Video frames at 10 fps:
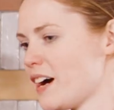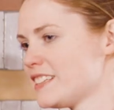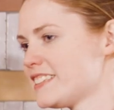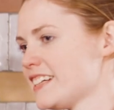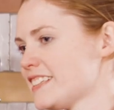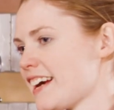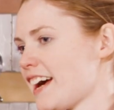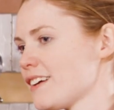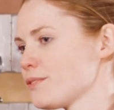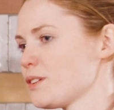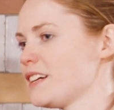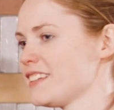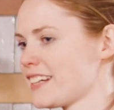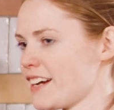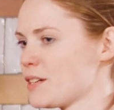I did have
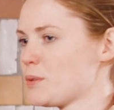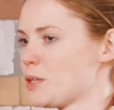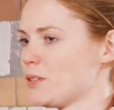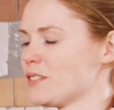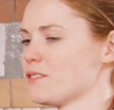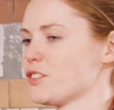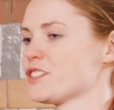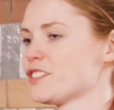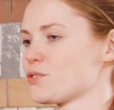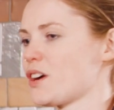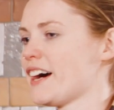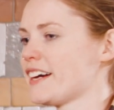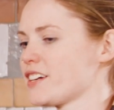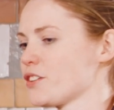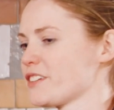in the kind of bourbon versus
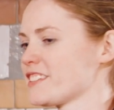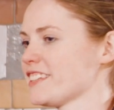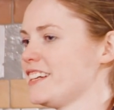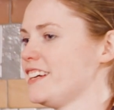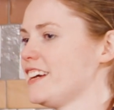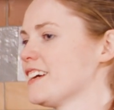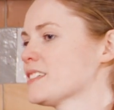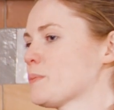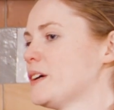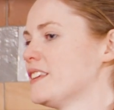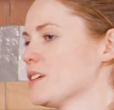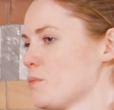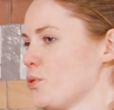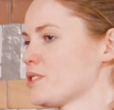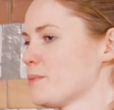rye, I obviously explained that
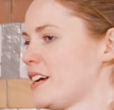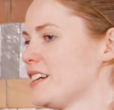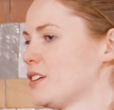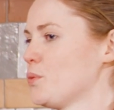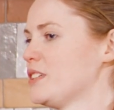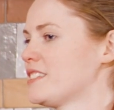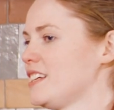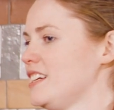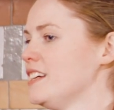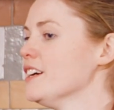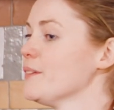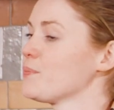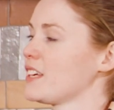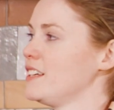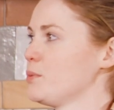most American whiskey
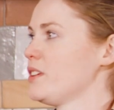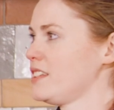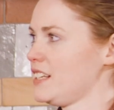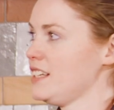is with an